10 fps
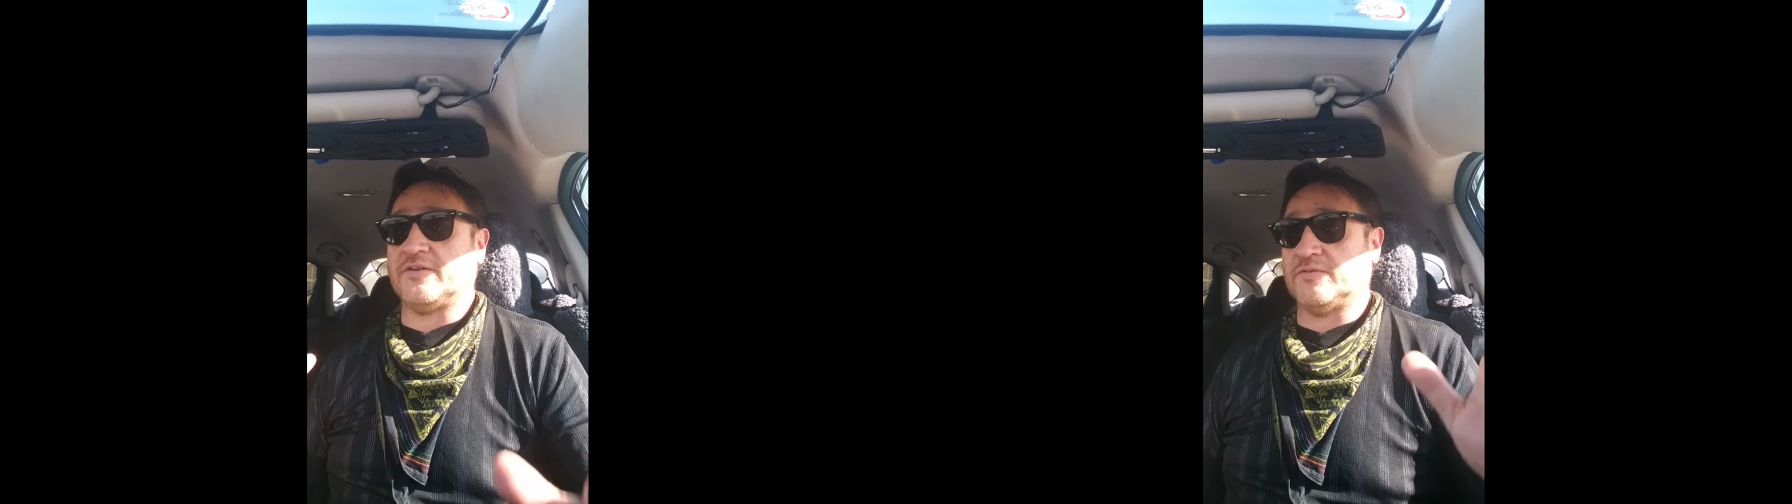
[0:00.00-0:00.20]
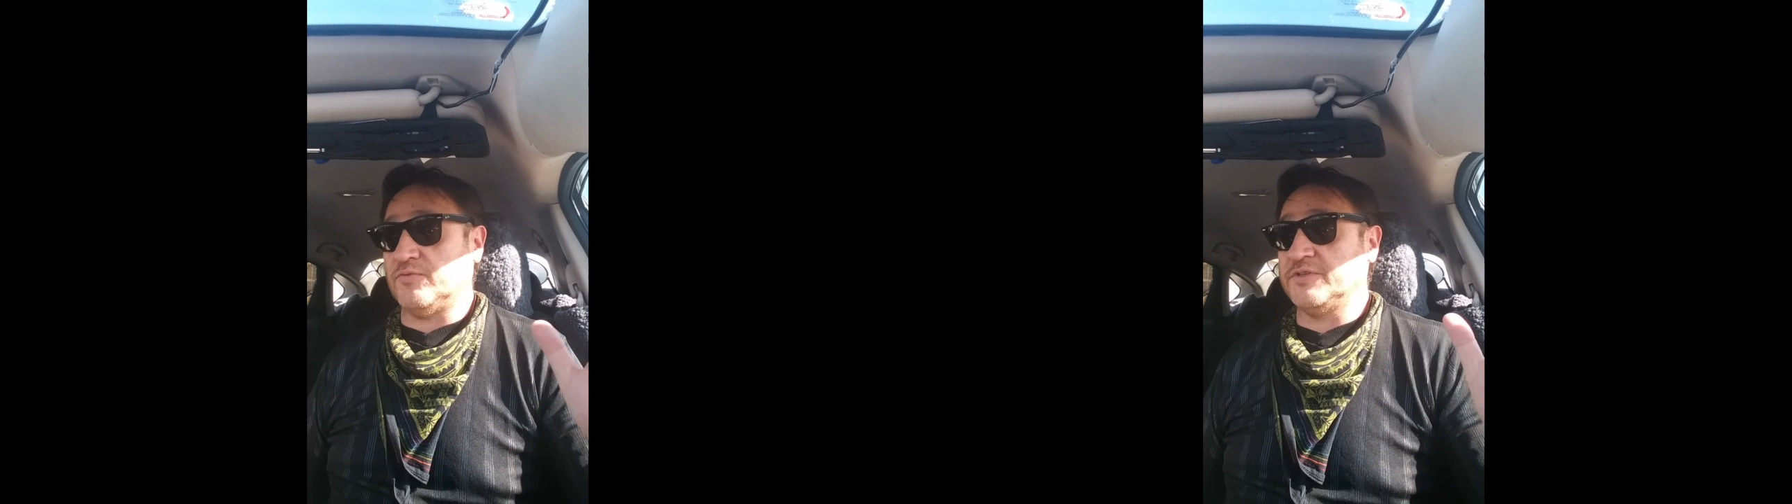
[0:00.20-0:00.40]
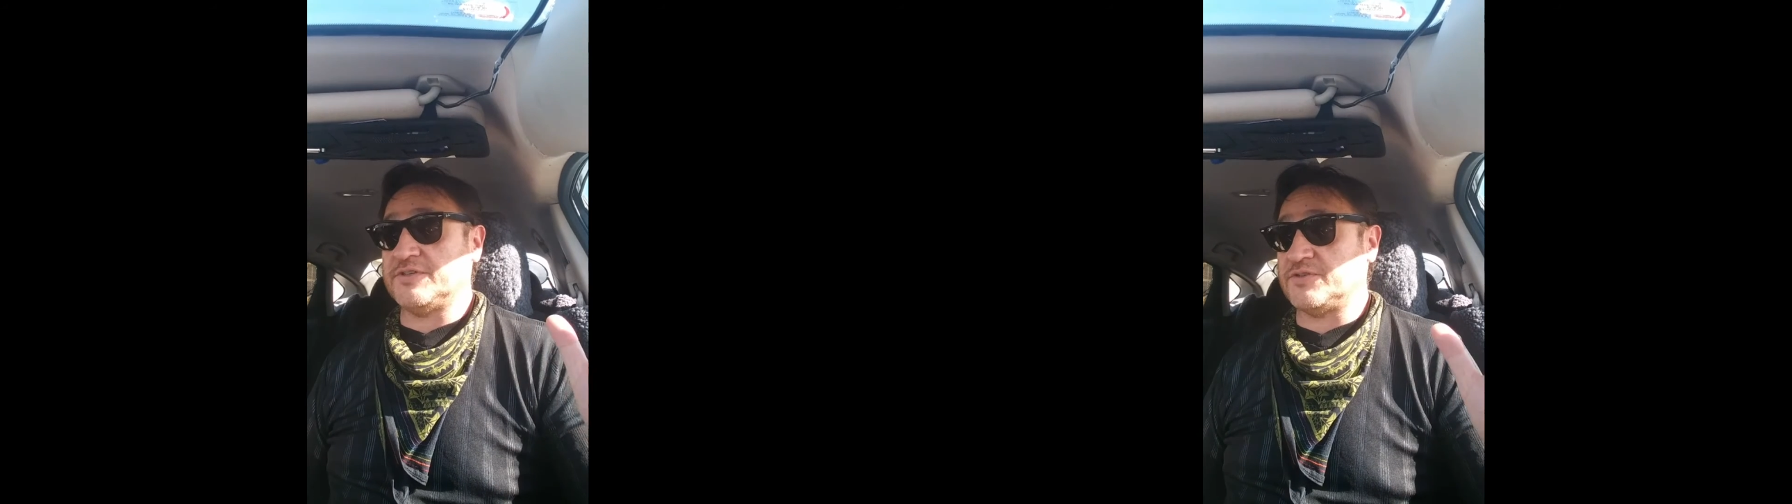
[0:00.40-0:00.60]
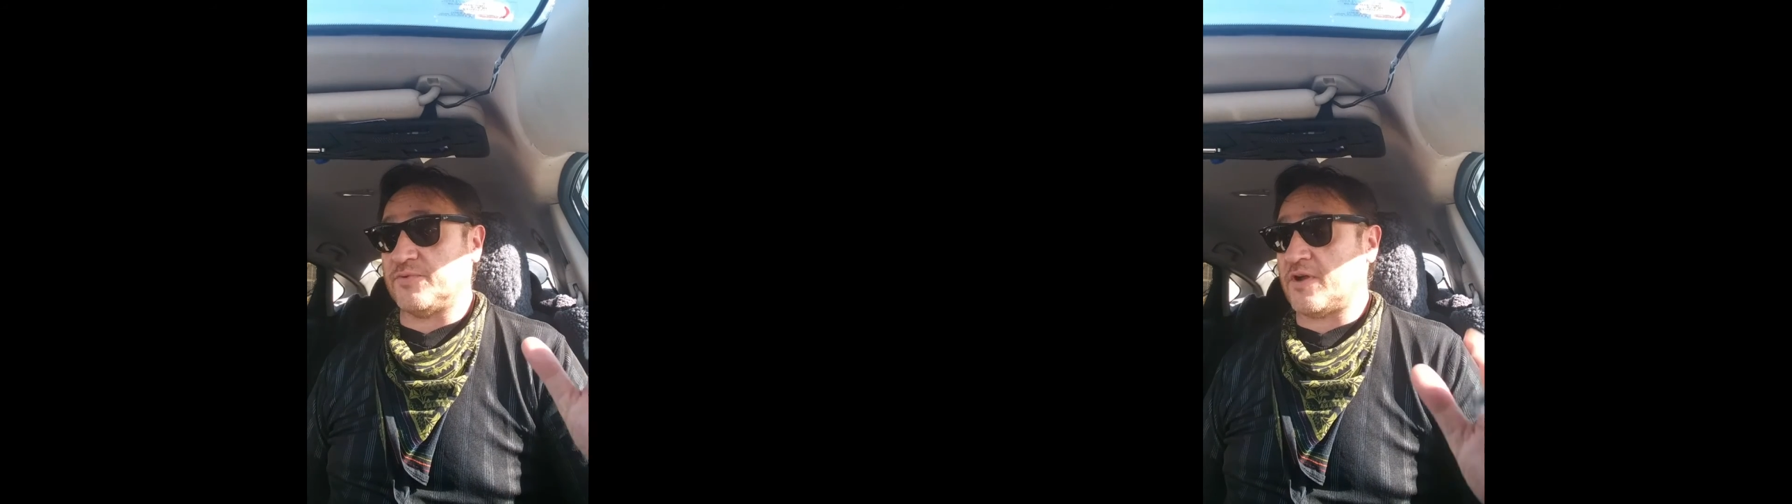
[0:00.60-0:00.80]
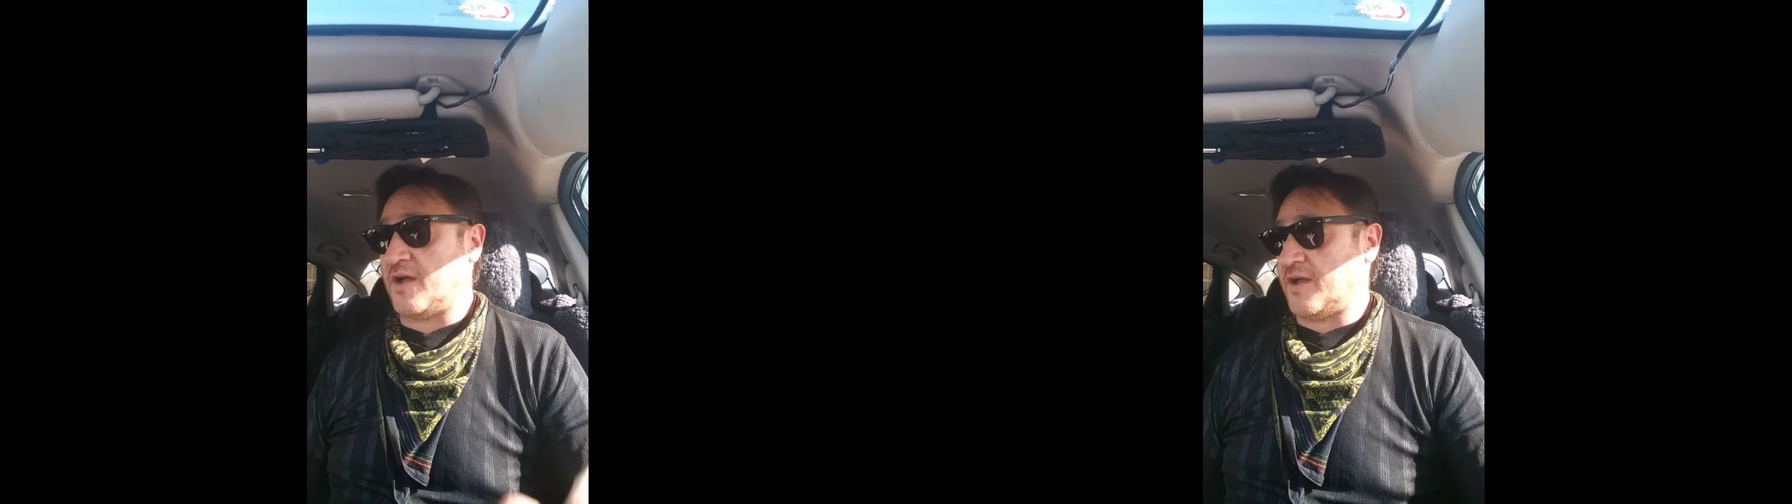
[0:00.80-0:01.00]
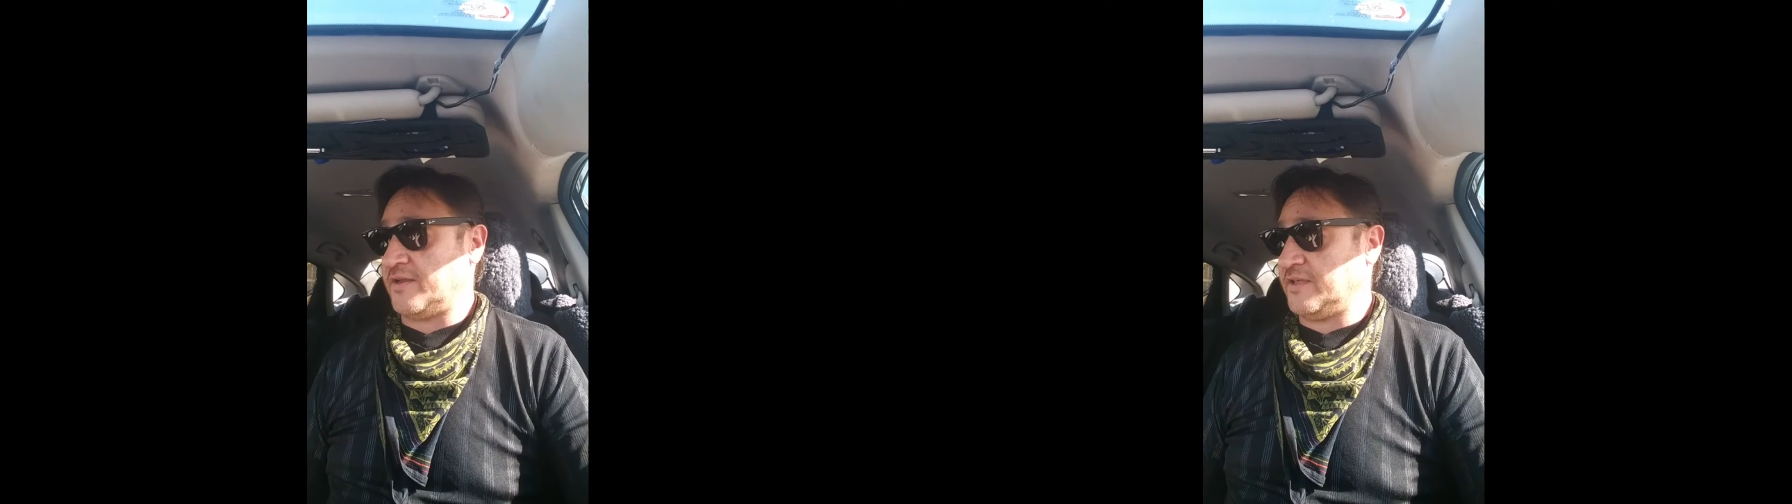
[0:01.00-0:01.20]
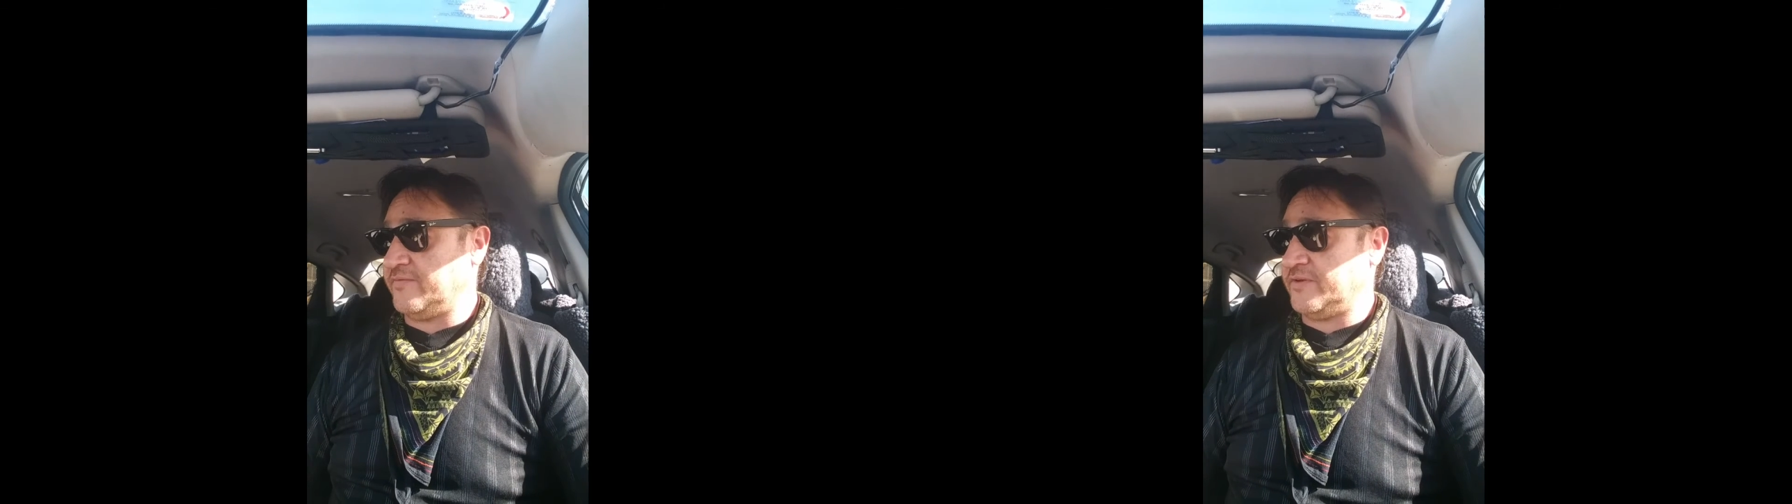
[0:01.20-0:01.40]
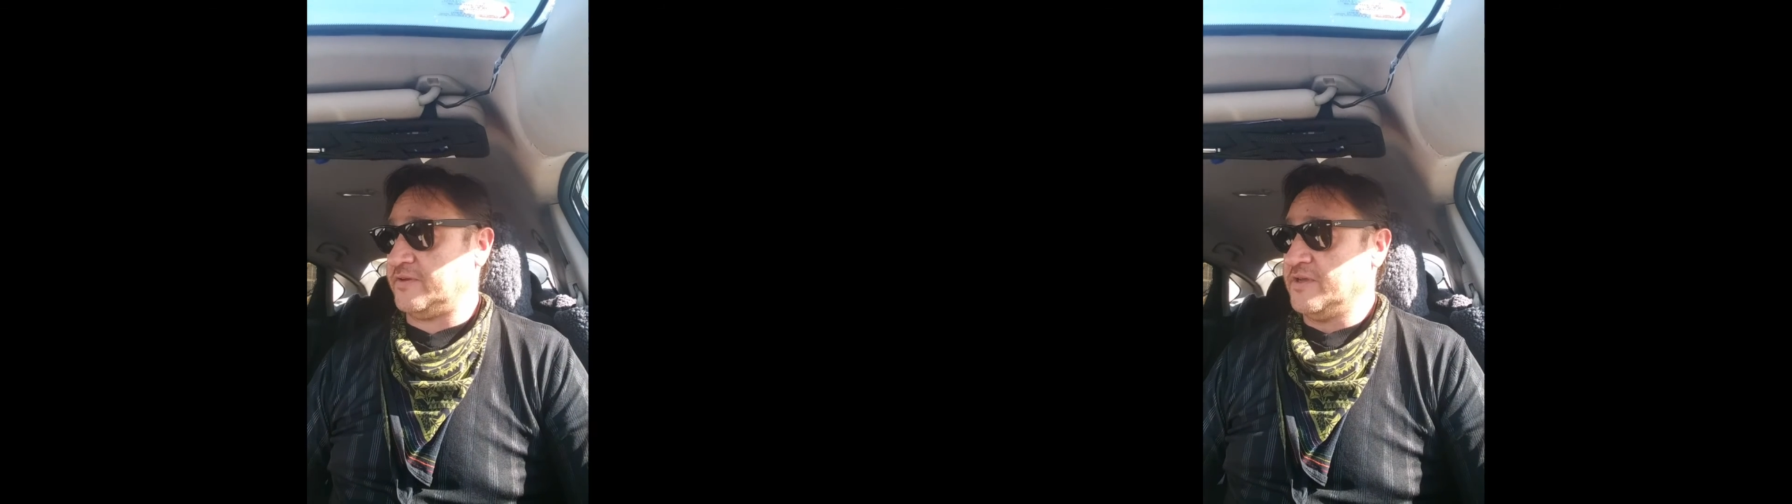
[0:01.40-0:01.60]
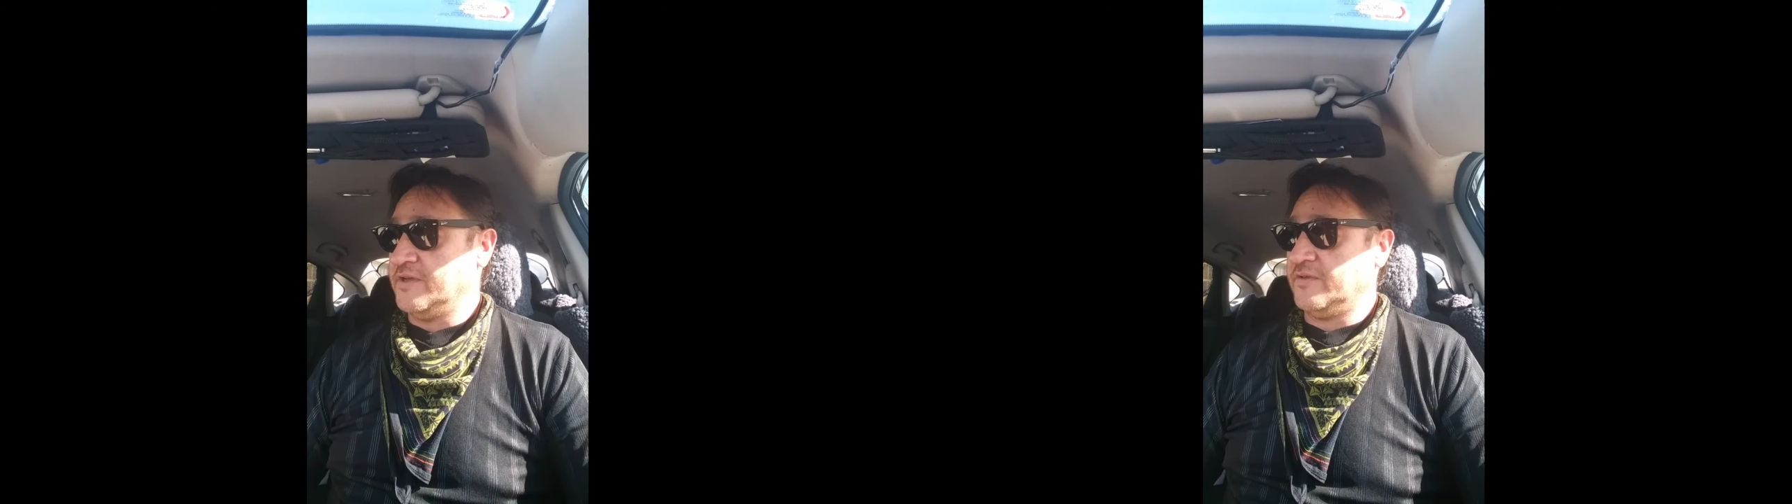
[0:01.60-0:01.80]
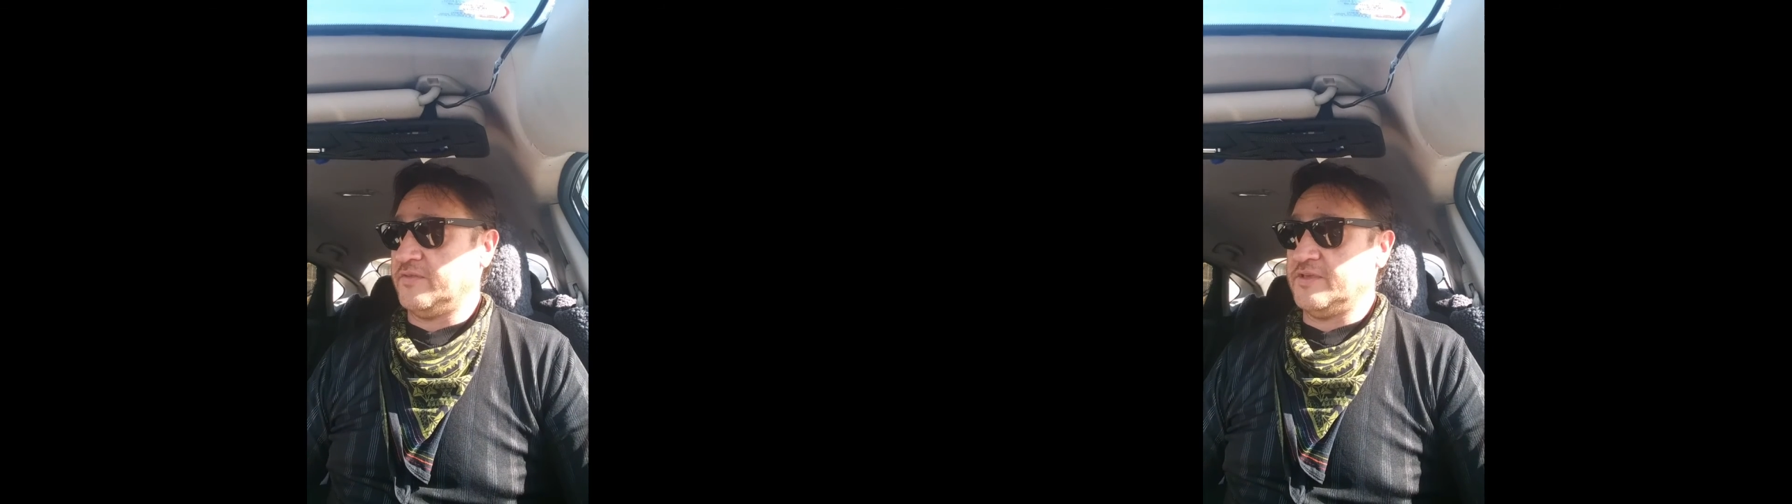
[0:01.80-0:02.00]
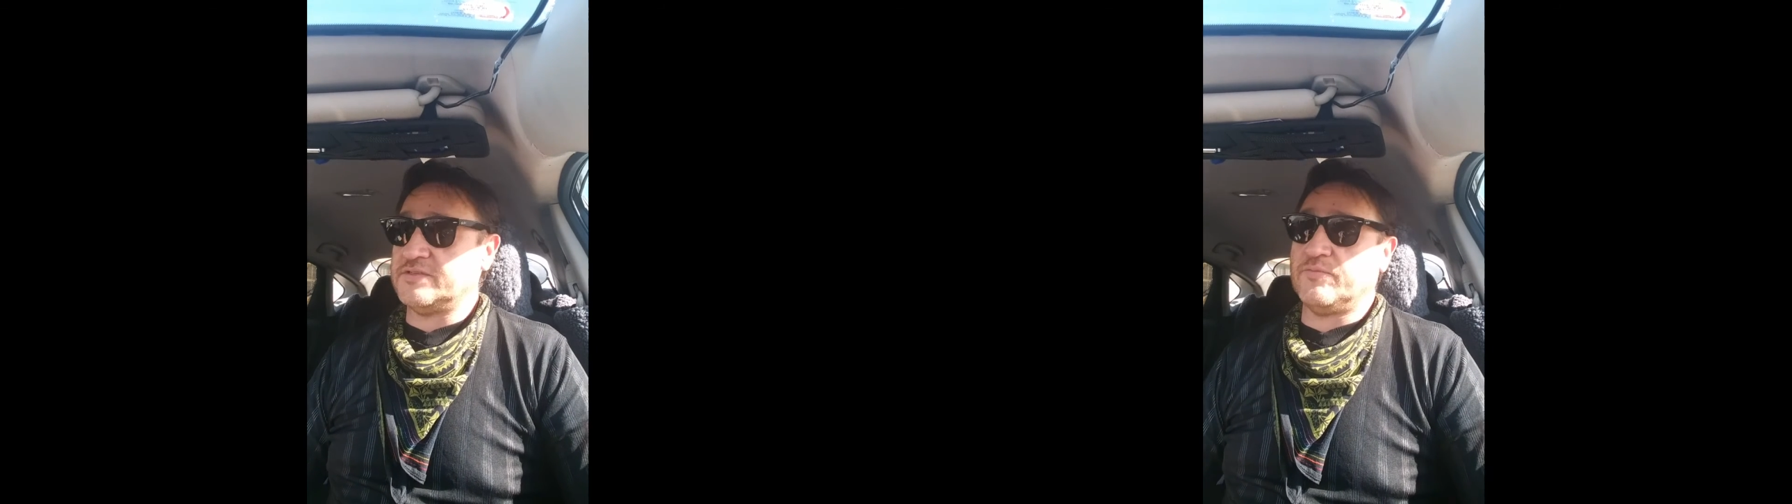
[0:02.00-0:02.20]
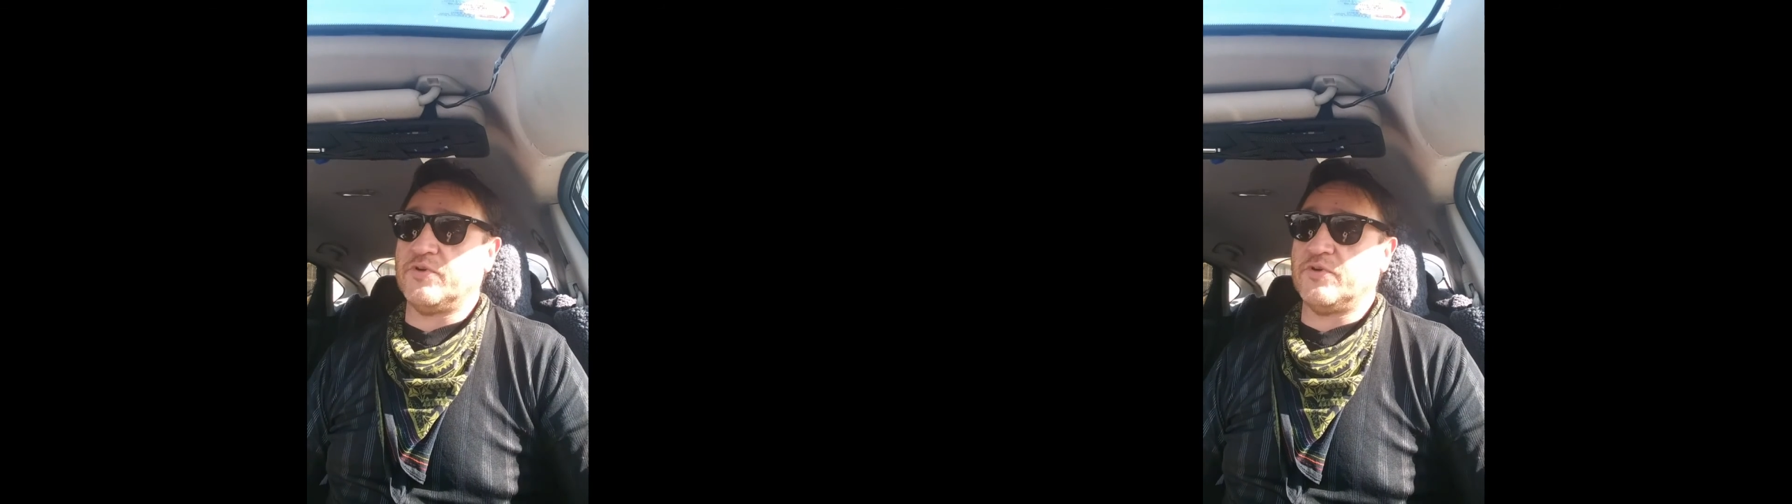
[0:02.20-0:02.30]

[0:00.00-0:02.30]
or really super hot even, these